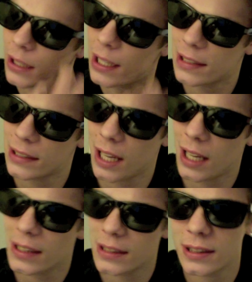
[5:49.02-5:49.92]
last
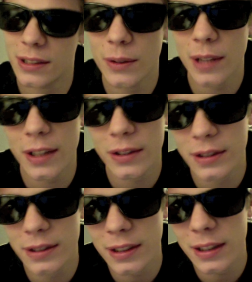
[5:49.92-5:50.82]
9 since
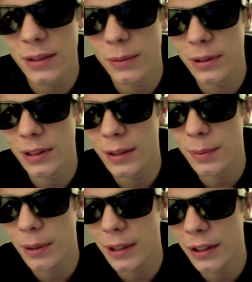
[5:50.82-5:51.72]
2006, which is
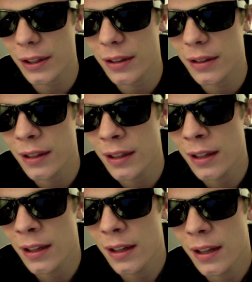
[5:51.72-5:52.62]
pretty good.
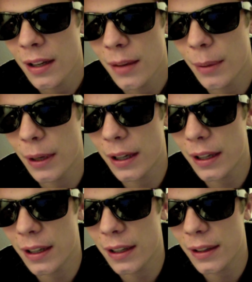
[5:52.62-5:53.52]

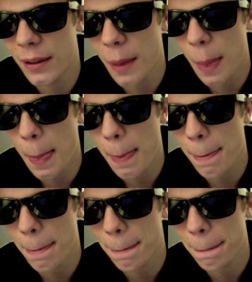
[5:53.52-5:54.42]
But
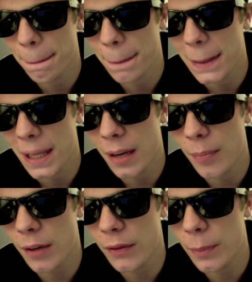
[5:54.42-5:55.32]
I'm
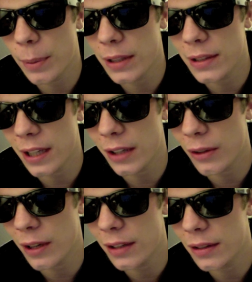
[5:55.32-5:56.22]
gonna have to pick
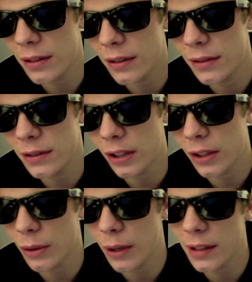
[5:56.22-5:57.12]
Jacare in
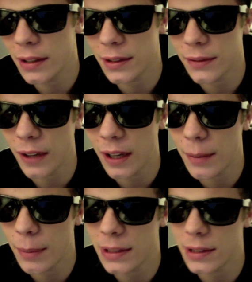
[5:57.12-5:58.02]
this
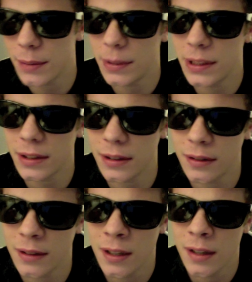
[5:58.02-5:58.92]
fight by submission.
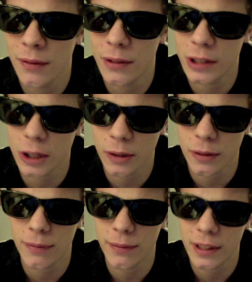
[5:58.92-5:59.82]
For sure,
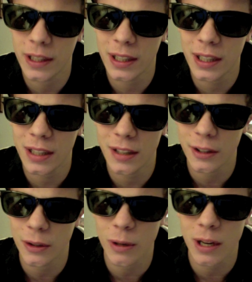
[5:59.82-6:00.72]
if he can get it to
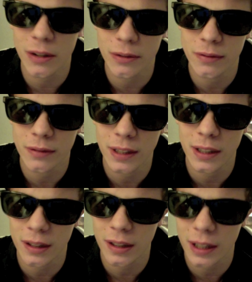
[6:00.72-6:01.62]
ground, he
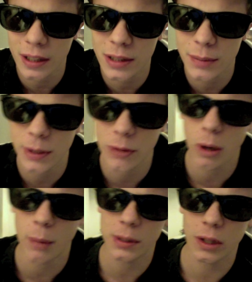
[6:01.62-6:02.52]
can submit
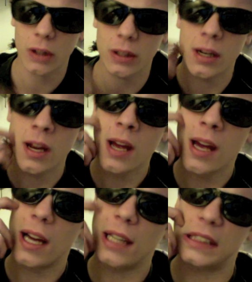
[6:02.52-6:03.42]
Robbie Lawler.
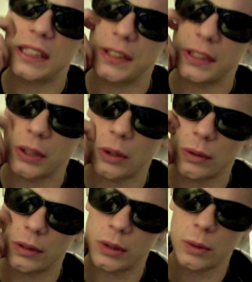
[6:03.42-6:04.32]
I see this
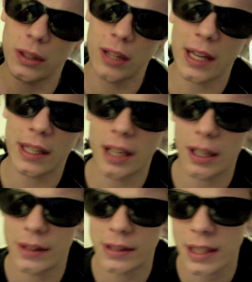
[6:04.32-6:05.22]
going sort of like
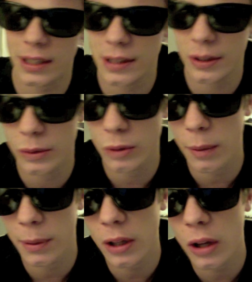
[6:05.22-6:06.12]
the Jake Shields
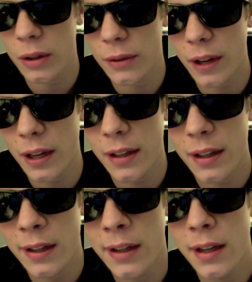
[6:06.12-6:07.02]
Robbie Lawler fight,
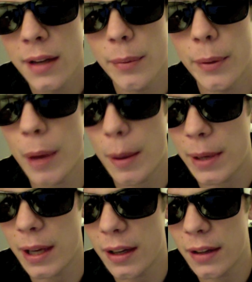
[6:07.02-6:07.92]
but
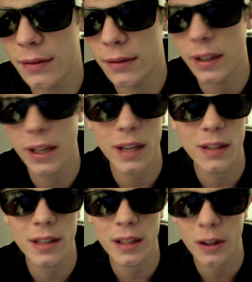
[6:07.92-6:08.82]
maybe a
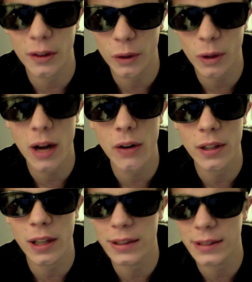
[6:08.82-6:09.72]
guillotine on the ground
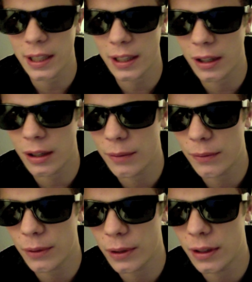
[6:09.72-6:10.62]
and not standing up
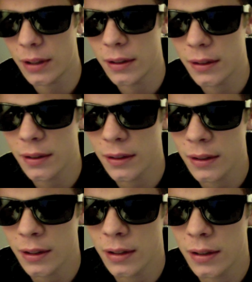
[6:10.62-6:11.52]
for
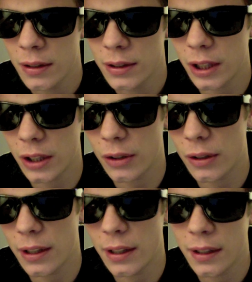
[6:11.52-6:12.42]
Jacare.